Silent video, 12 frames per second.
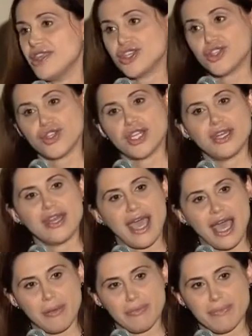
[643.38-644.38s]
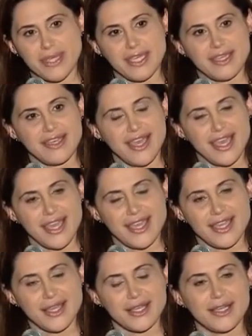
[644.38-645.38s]
This should not be
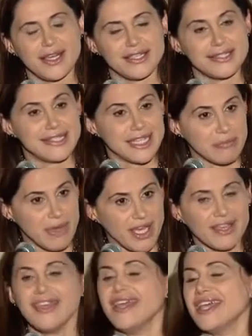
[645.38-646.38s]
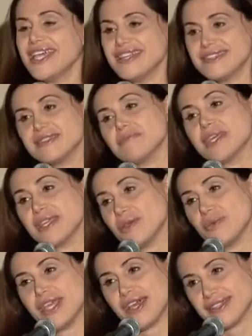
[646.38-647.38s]
a stigma. It is something
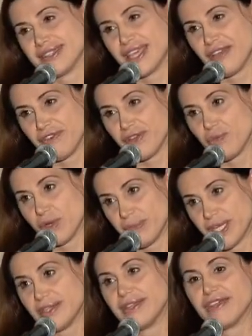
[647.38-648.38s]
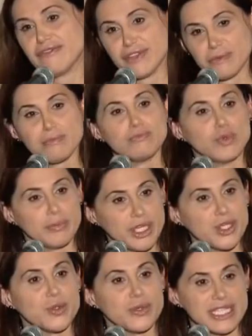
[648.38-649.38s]
that we ask every woman, every
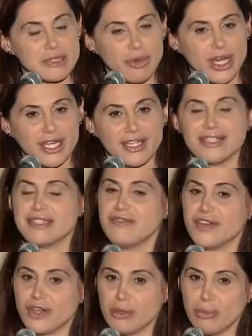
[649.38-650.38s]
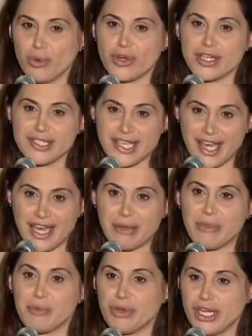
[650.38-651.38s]
woman who is pregnant. It's a very important
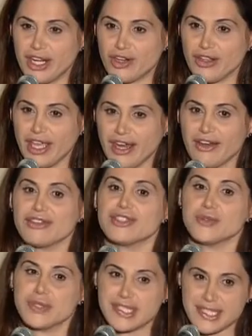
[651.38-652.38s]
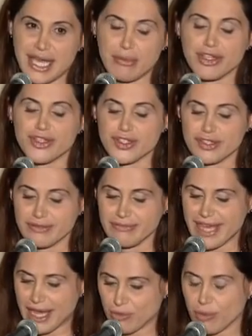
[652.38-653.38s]
time in prenatal care to establish
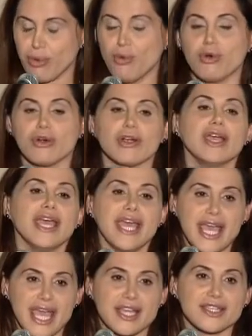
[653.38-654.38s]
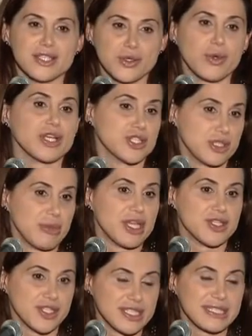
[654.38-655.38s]
that rapport and to question
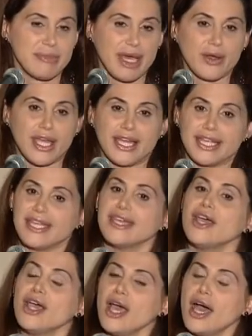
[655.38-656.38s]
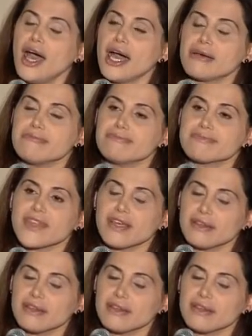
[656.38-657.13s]
patients about any. Um,